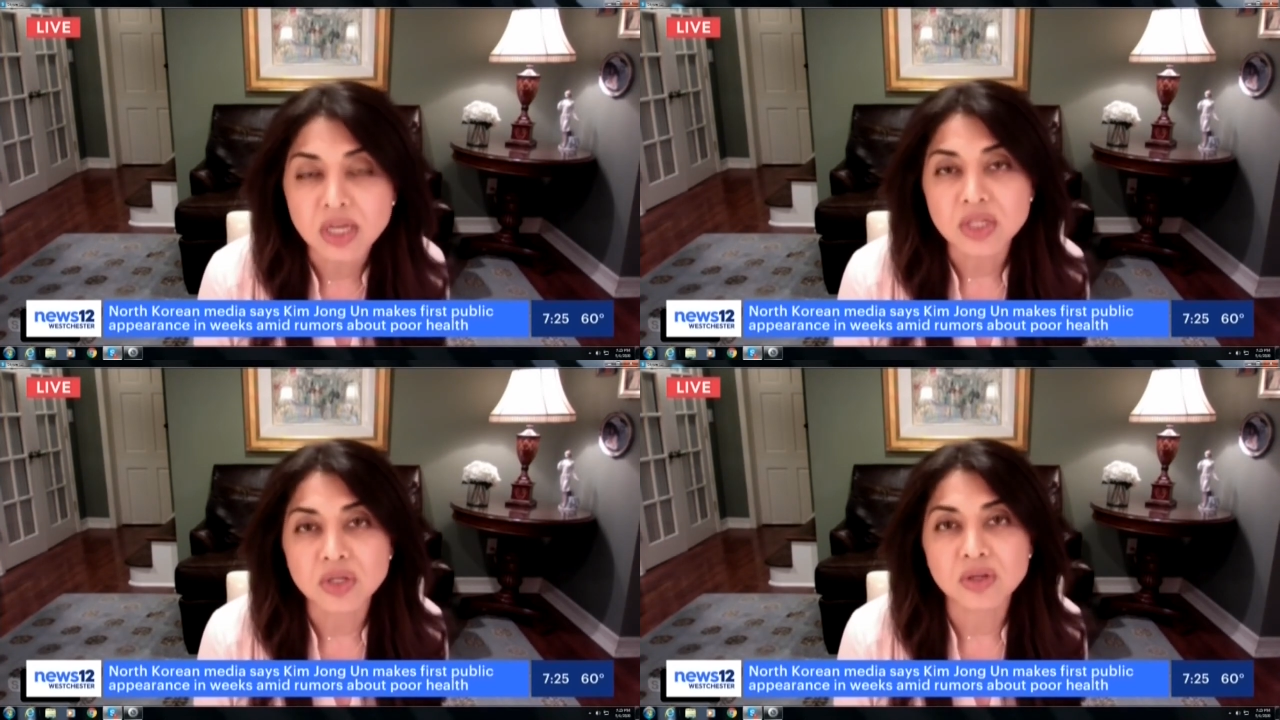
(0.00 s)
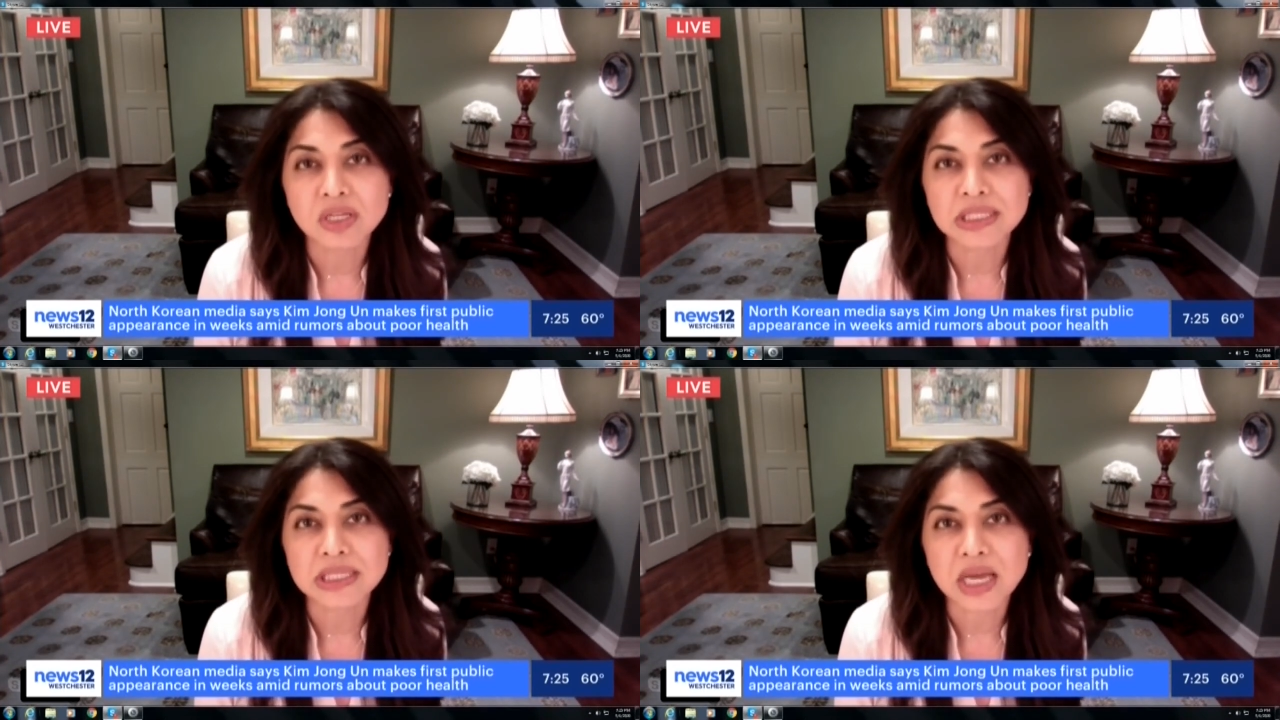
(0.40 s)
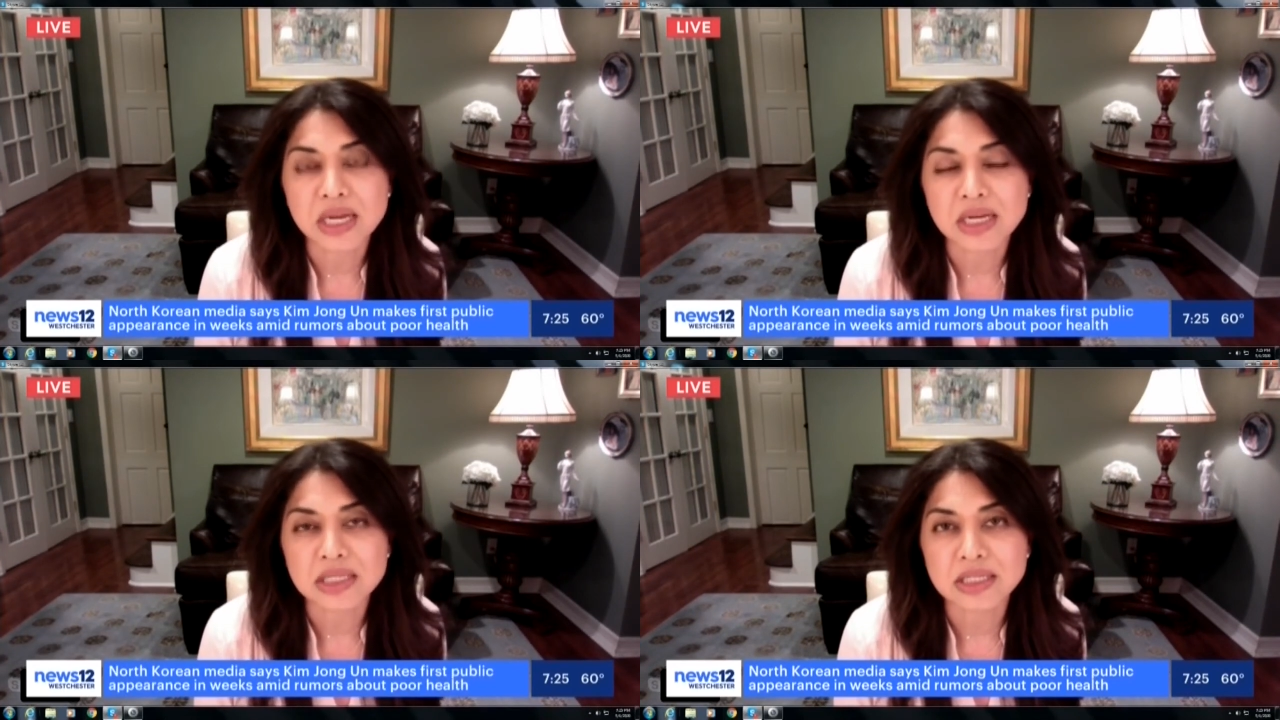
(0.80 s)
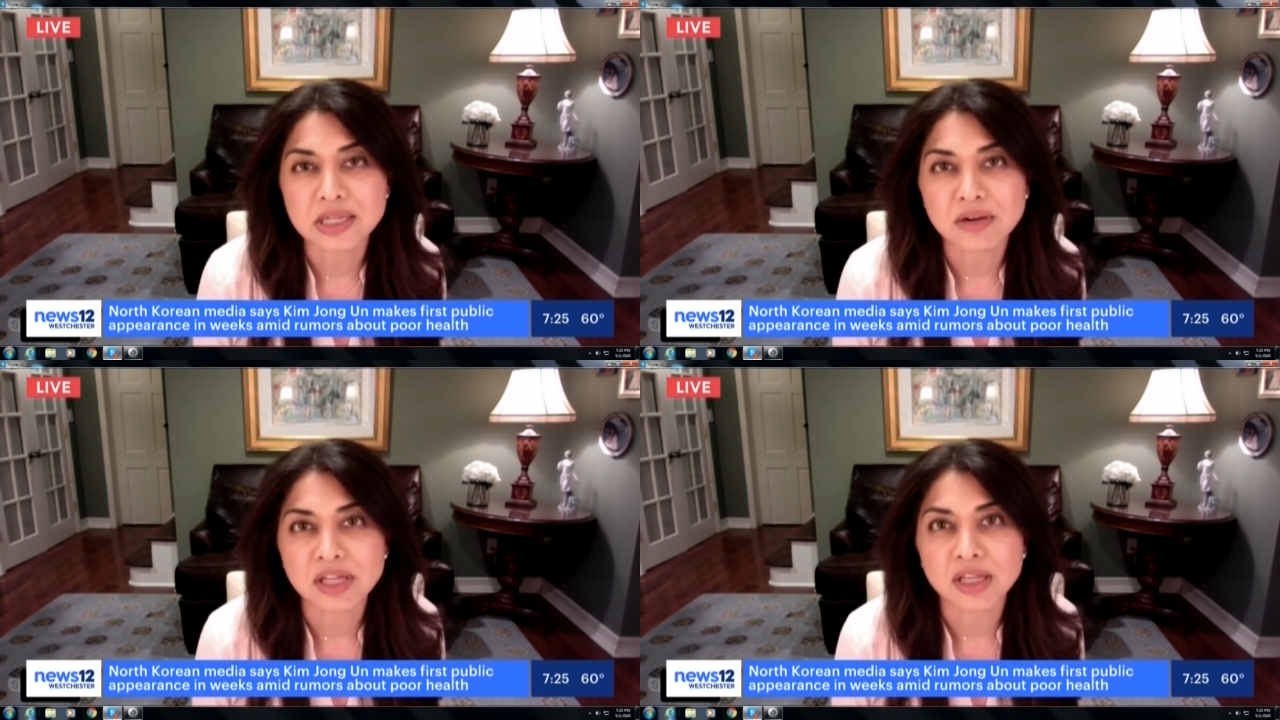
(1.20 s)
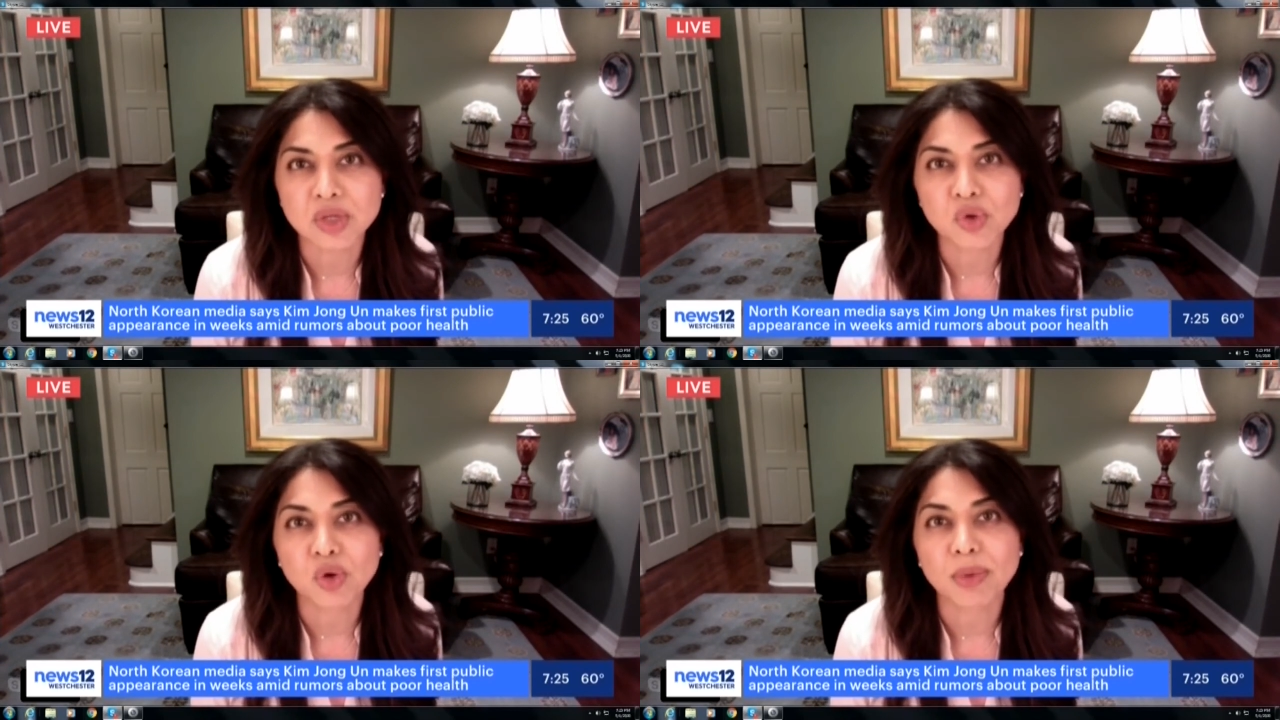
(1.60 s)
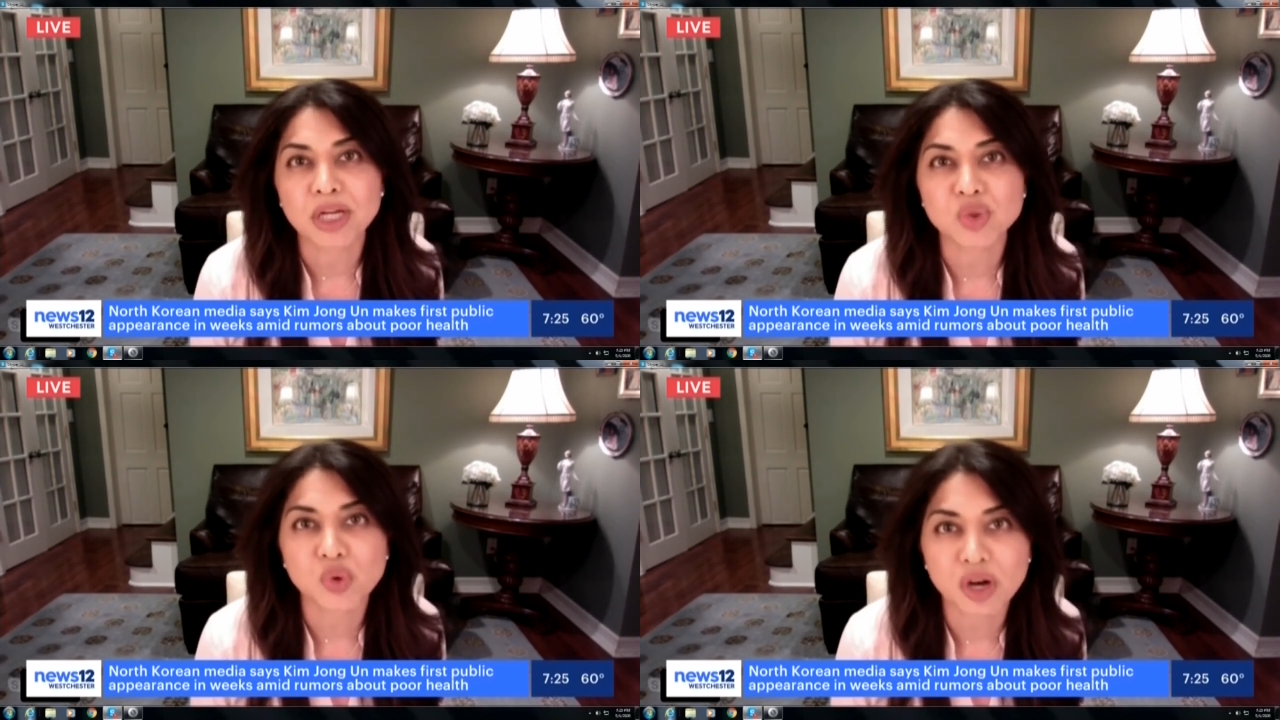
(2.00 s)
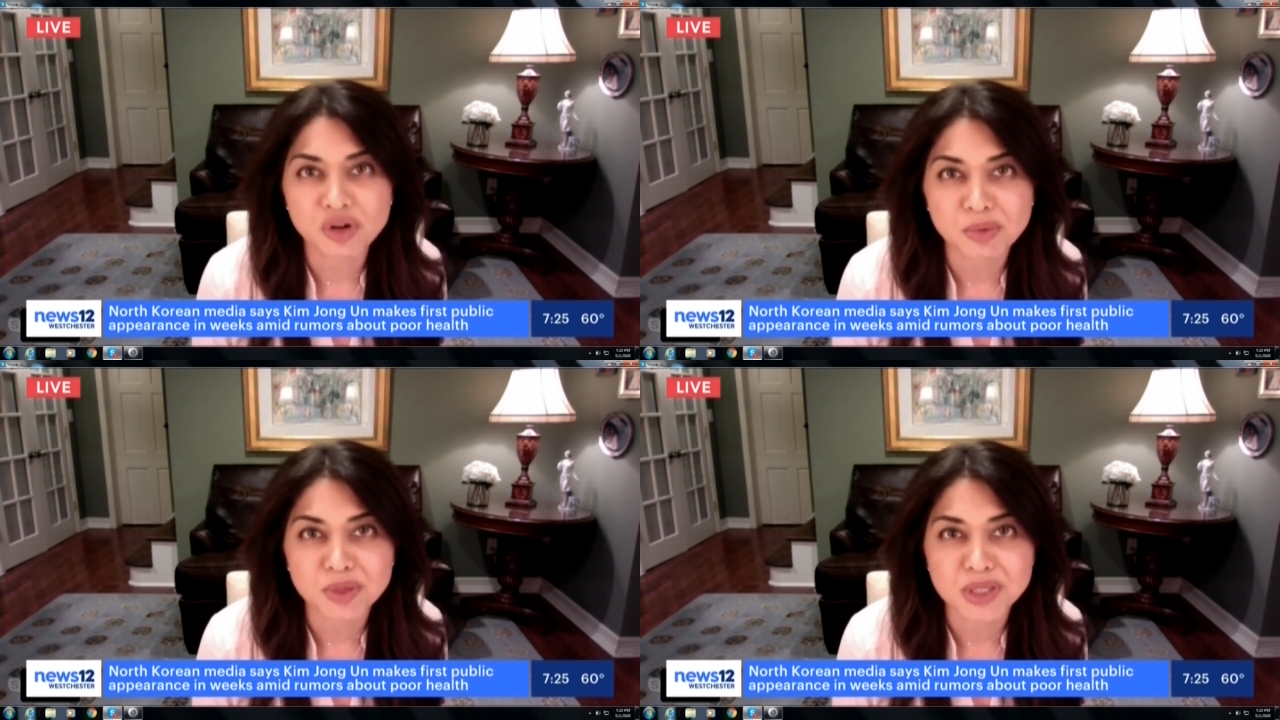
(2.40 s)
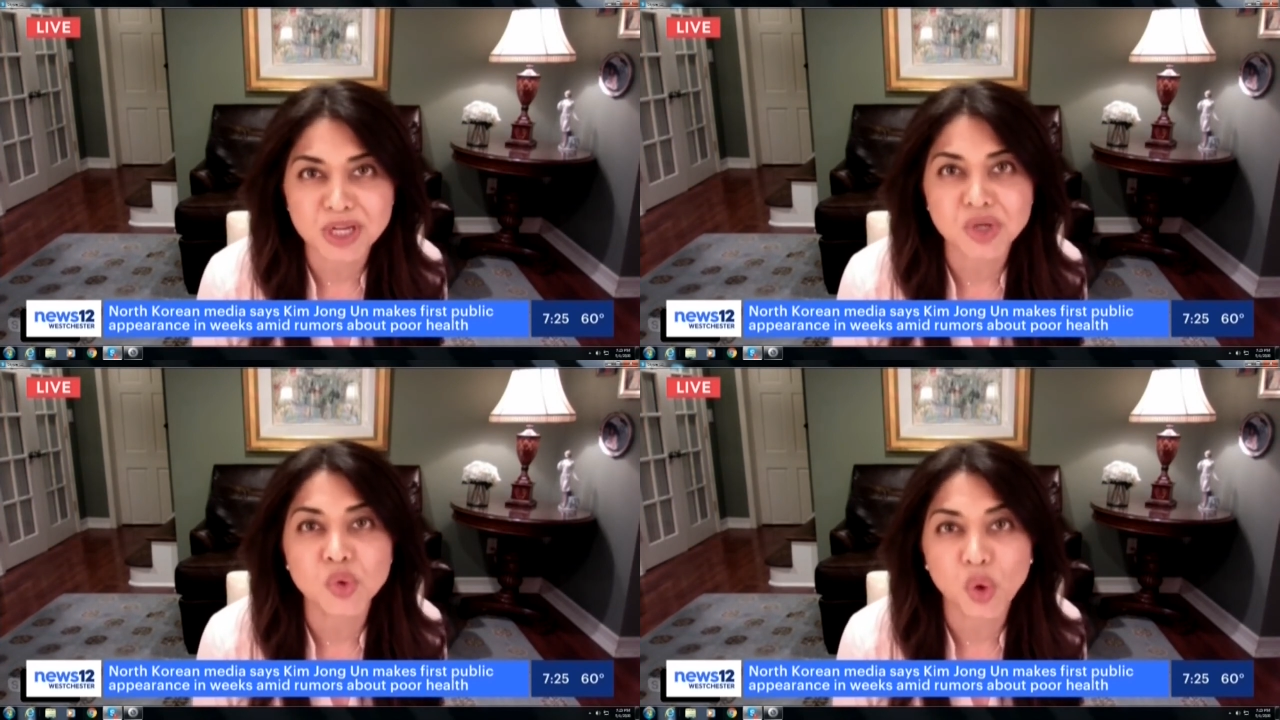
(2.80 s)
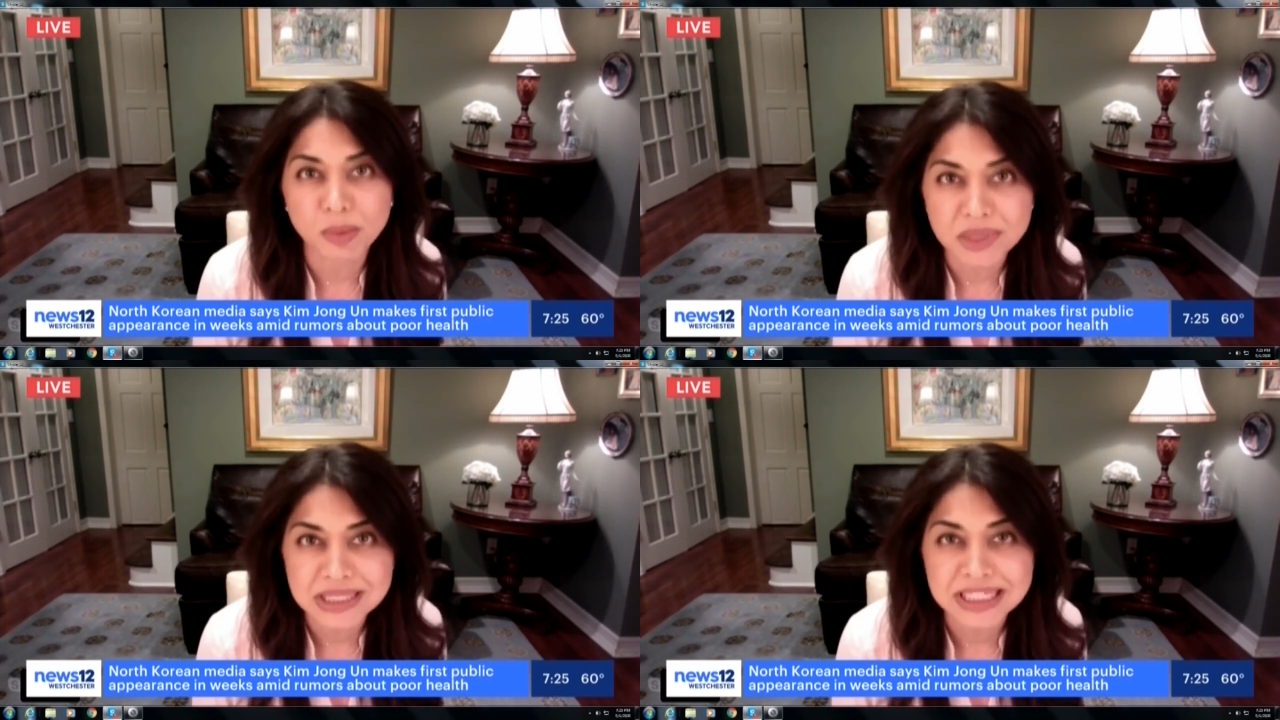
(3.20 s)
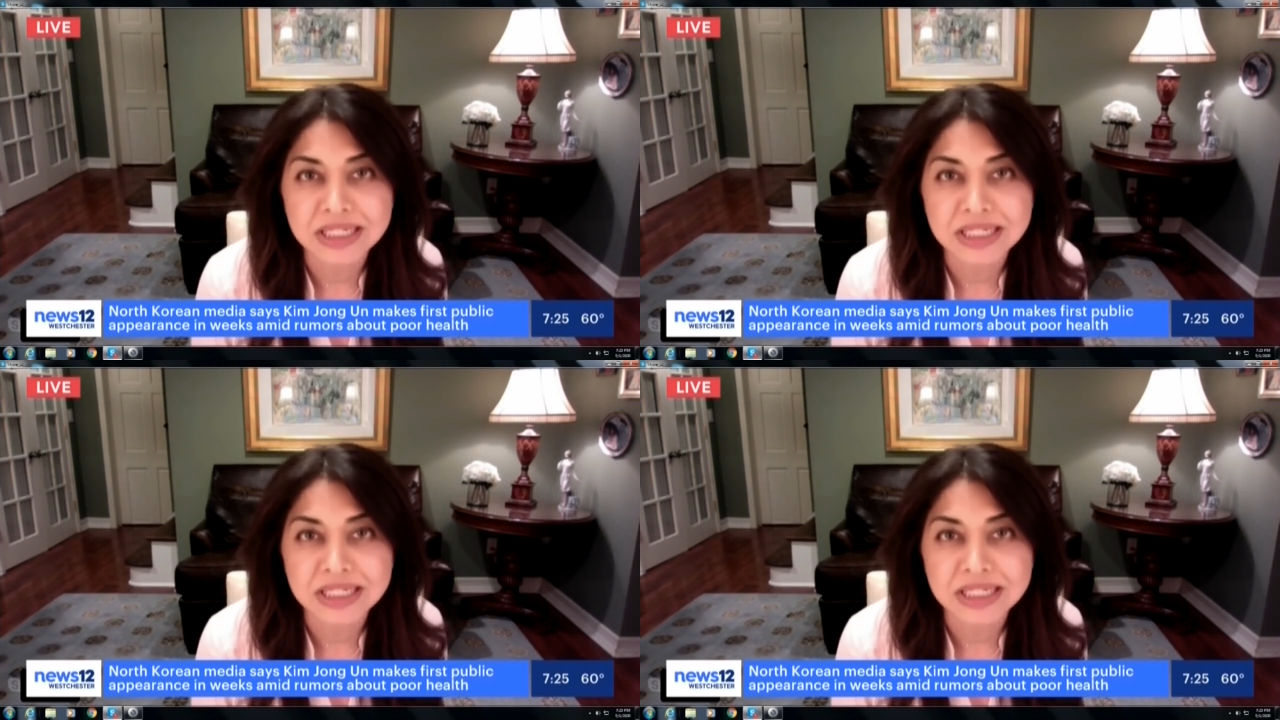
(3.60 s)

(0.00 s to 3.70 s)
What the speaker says: So it's not necessarily that you go back to 100% normalcy,